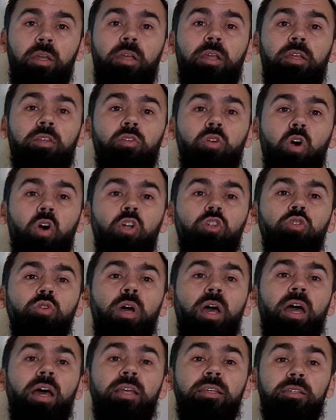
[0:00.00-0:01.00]
It also
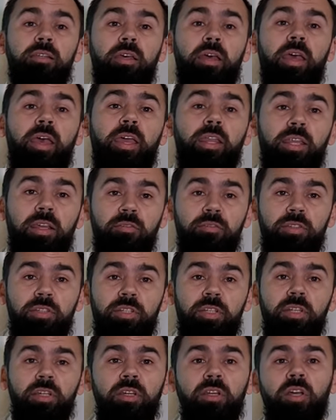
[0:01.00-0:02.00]
has
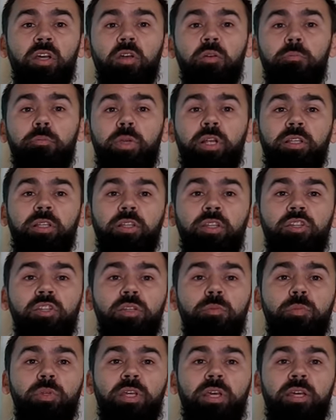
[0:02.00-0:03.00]
NFC, built-in
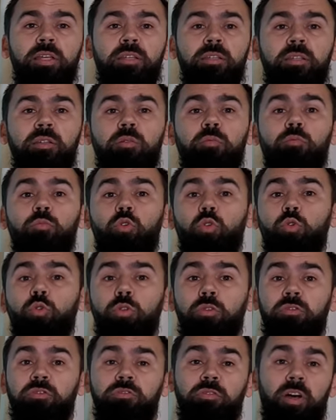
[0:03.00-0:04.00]
GPS,
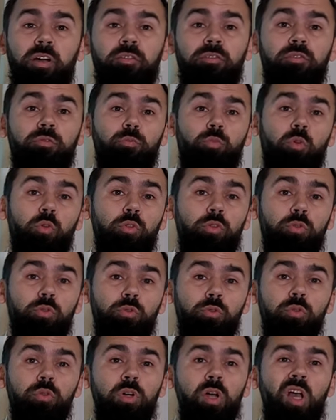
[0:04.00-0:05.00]
Bluetooth
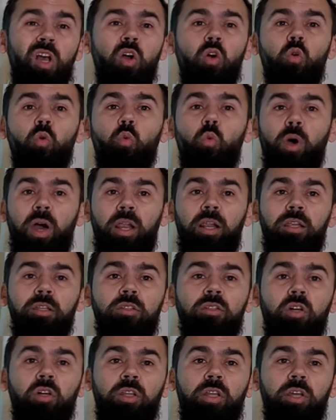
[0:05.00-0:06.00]
5.2, wireless
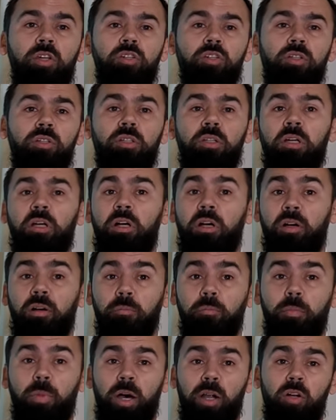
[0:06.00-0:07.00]
connection, a
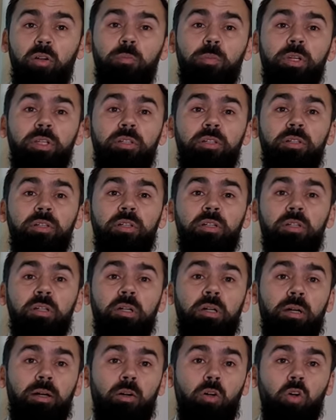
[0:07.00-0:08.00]
barometer,
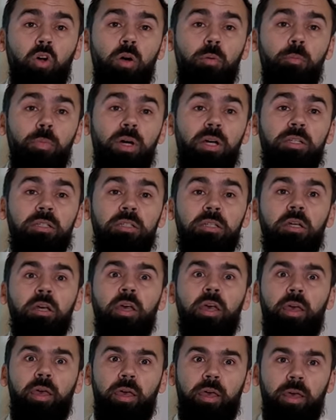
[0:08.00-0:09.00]
a compass,
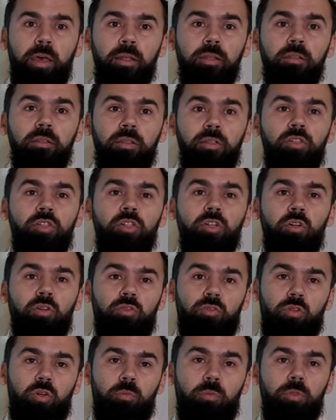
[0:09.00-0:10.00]
and a
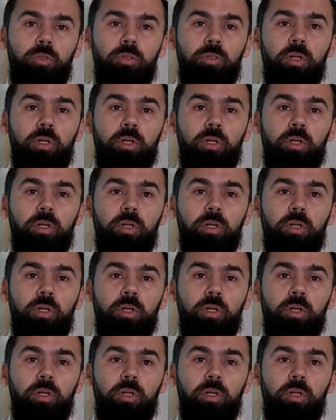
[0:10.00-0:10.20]
gyroscope.